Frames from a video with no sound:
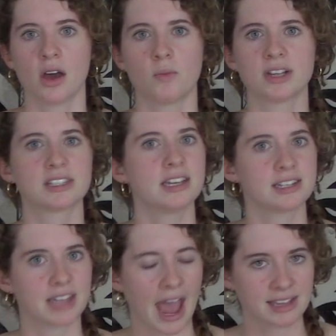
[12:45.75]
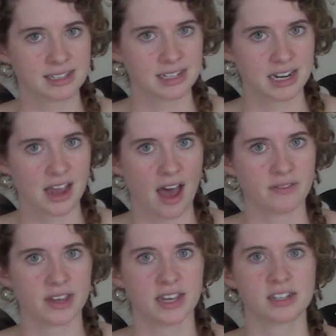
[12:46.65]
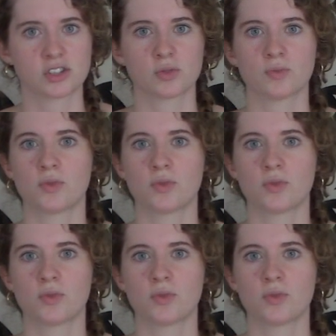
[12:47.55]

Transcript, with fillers: what's the intensity of it,